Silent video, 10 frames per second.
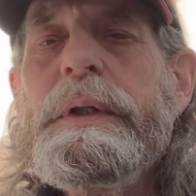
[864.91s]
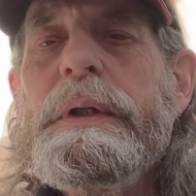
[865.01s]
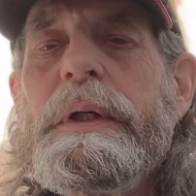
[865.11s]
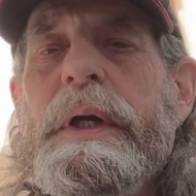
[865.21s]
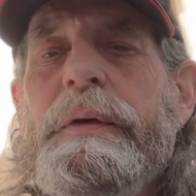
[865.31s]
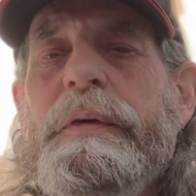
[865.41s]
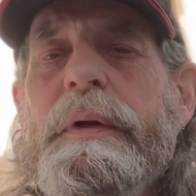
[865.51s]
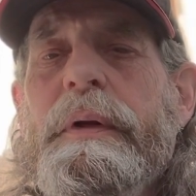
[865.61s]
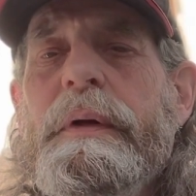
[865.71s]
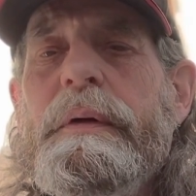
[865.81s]
And I
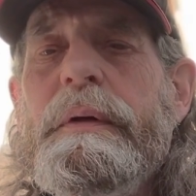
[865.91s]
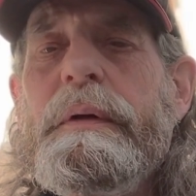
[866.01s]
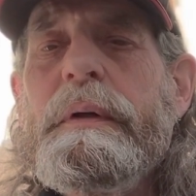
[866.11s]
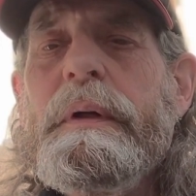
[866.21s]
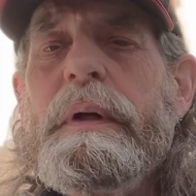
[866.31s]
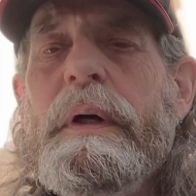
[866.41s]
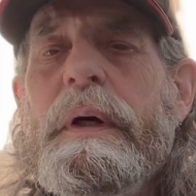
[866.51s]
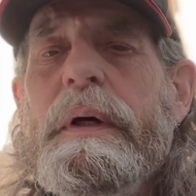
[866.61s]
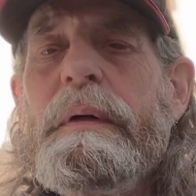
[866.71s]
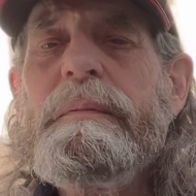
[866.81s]
said,
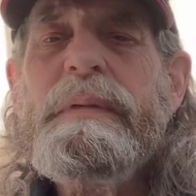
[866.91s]
um,